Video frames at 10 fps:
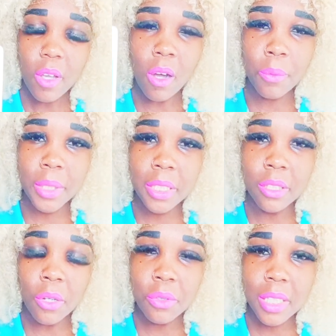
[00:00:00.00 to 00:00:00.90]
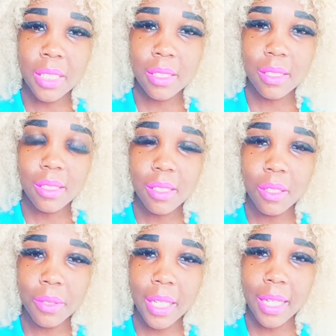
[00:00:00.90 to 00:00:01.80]
already know this,
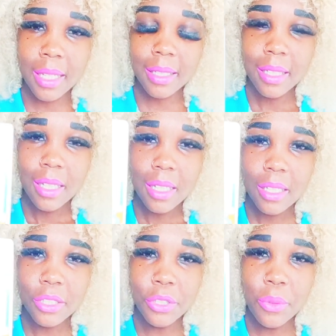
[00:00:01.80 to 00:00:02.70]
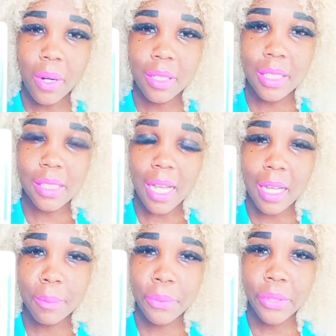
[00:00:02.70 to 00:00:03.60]
okay? You are this
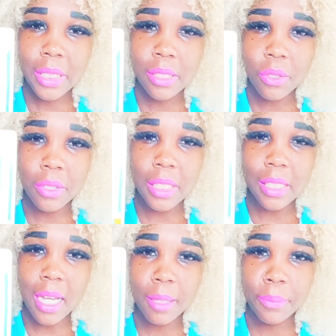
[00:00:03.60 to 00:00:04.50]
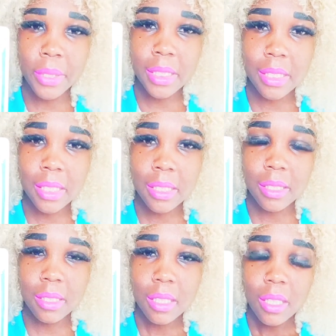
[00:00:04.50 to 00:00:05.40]
high priest or this high
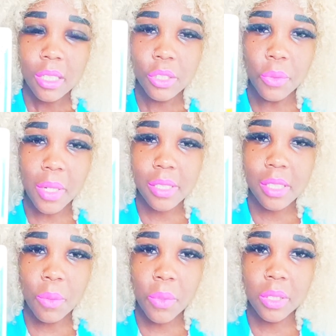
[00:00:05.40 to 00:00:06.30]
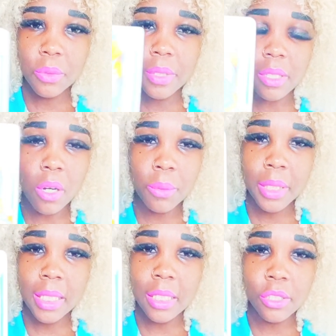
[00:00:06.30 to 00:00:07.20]
priestess. You are someone who is
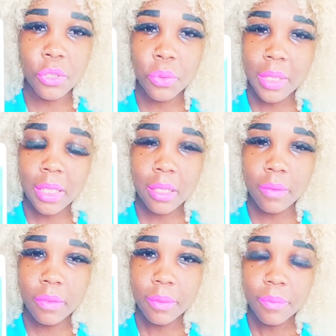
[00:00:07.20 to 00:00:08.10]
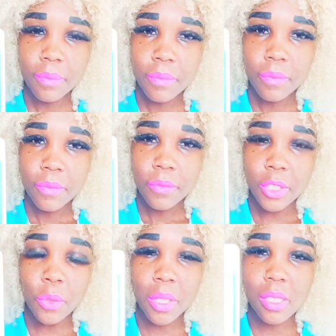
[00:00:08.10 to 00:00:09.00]
already intuitive.
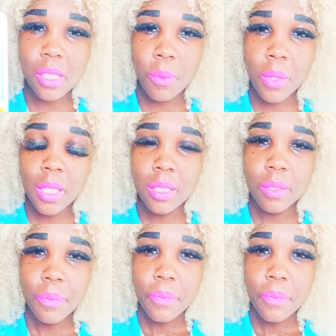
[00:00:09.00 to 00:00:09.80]
You are someone